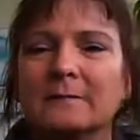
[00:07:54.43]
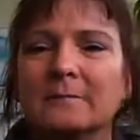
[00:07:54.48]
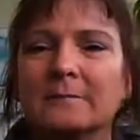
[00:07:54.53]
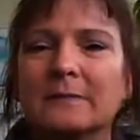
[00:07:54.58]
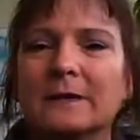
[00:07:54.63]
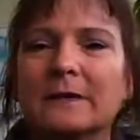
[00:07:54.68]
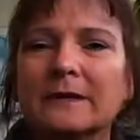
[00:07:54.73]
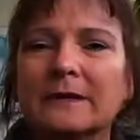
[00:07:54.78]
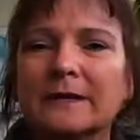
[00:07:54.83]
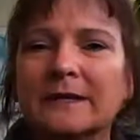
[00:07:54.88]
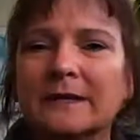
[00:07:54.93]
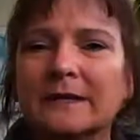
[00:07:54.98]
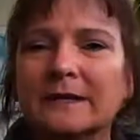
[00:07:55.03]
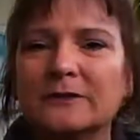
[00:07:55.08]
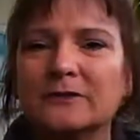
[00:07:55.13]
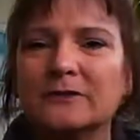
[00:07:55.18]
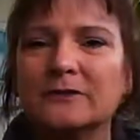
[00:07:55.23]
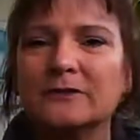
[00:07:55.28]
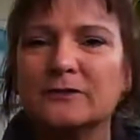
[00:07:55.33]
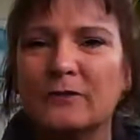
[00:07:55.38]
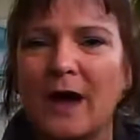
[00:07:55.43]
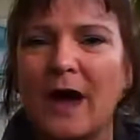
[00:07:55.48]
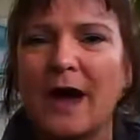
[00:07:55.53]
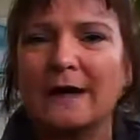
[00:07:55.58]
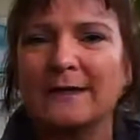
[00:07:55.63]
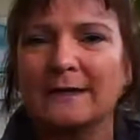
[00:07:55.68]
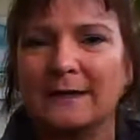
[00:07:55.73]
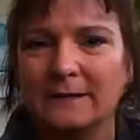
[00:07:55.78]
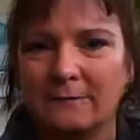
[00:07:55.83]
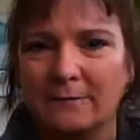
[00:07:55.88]
It's the ability to
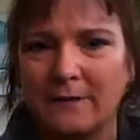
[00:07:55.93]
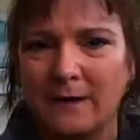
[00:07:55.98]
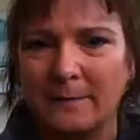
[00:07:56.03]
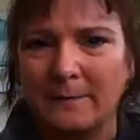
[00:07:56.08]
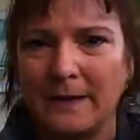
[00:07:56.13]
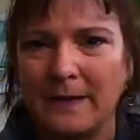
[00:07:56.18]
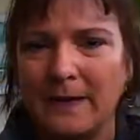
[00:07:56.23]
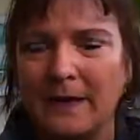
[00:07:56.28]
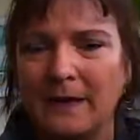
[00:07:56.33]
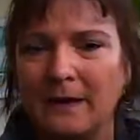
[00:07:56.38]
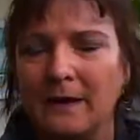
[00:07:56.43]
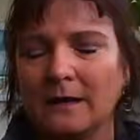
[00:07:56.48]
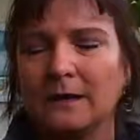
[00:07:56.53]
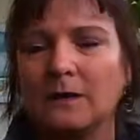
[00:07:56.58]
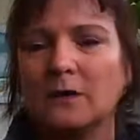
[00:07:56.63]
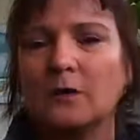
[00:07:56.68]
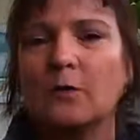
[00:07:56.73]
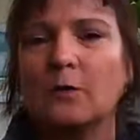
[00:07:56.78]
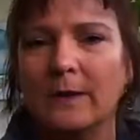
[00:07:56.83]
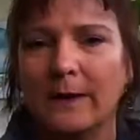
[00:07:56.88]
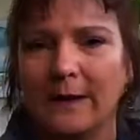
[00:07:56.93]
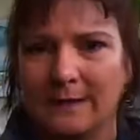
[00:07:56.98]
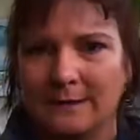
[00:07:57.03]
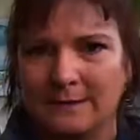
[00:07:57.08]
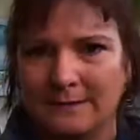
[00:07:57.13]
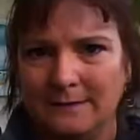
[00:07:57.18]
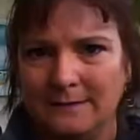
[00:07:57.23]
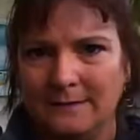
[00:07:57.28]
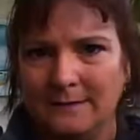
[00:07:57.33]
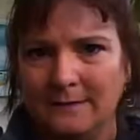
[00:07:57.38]
not give up and not
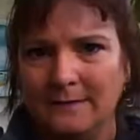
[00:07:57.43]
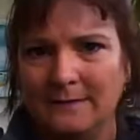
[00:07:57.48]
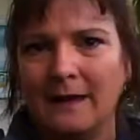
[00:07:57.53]
quit.